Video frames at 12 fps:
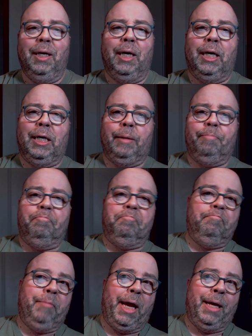
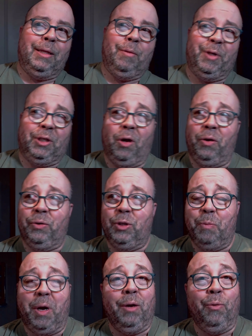Um, and the McDonald's
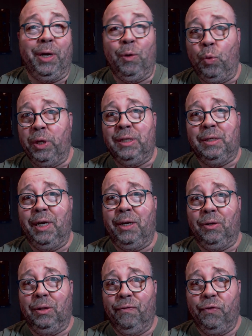spot ran one
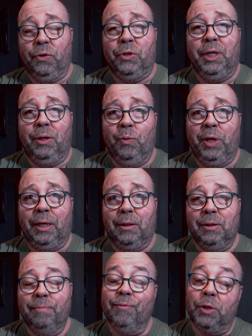cycle of 13
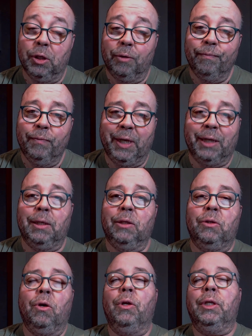weeks. So that's
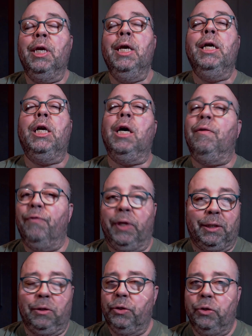it's called
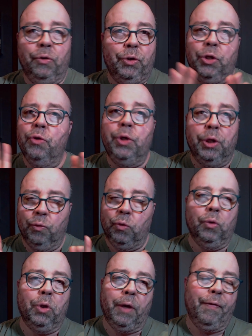conflicts. There's no union
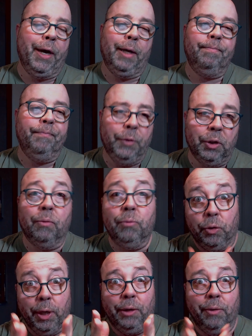rule on it. So
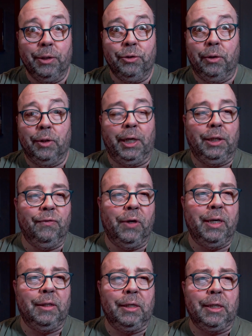great question. Thanks for
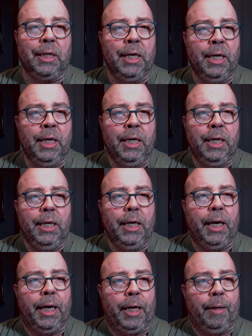asking.
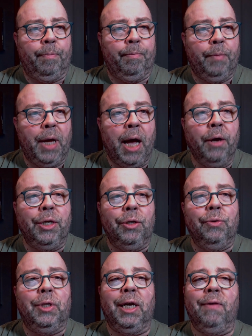Um, how do
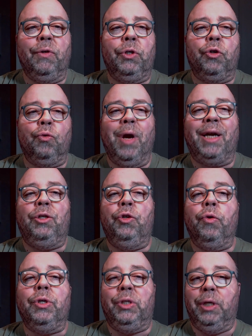you, David, direct
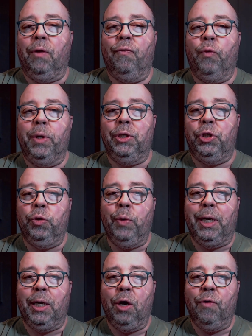yourself when
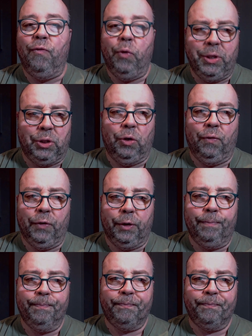doing a voiceover?